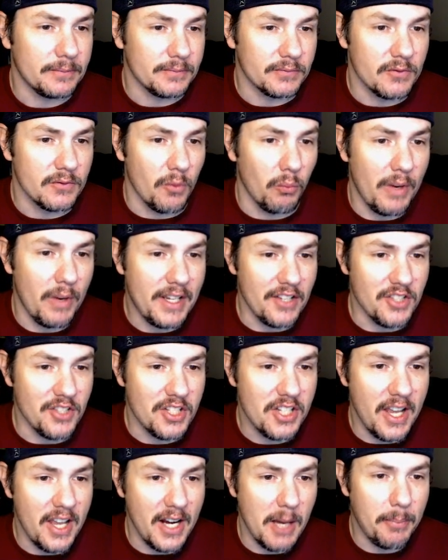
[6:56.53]
We can
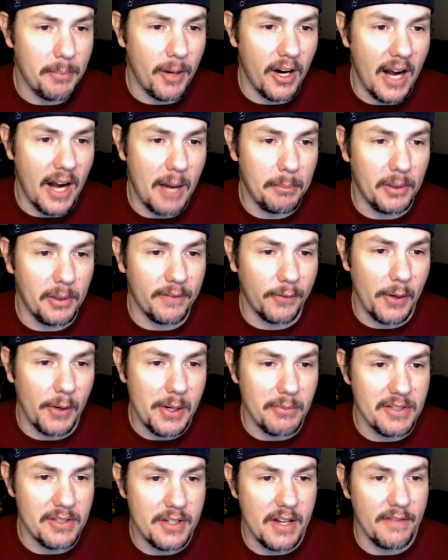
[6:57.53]
set up our output
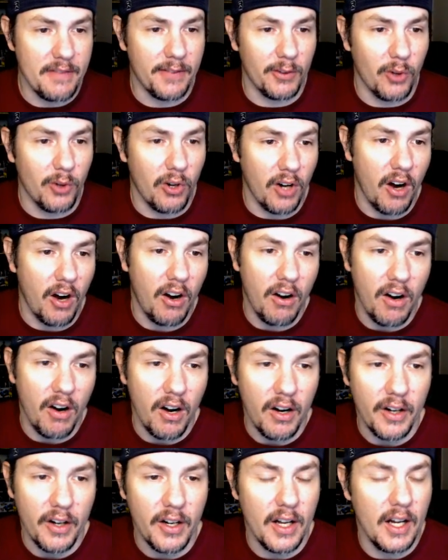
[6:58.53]
frequency for
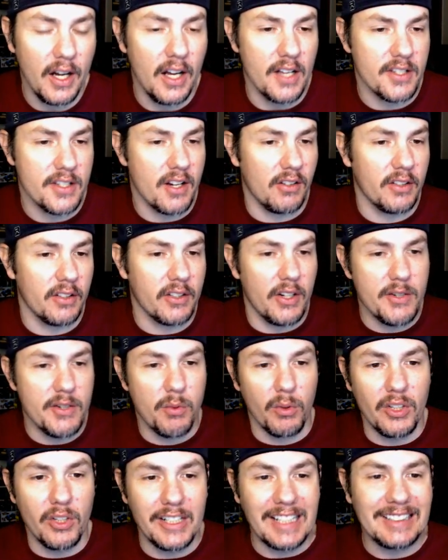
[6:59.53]
our solenoids.
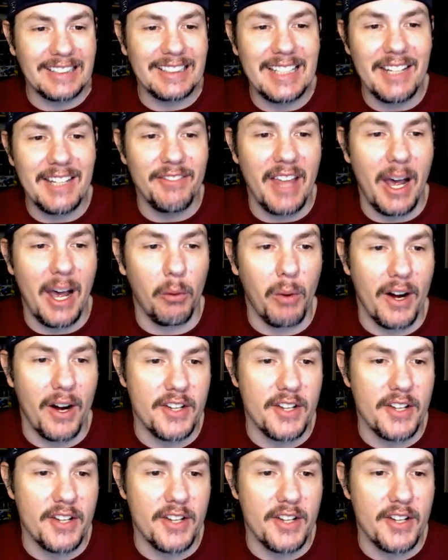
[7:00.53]
We're going to leave that where it's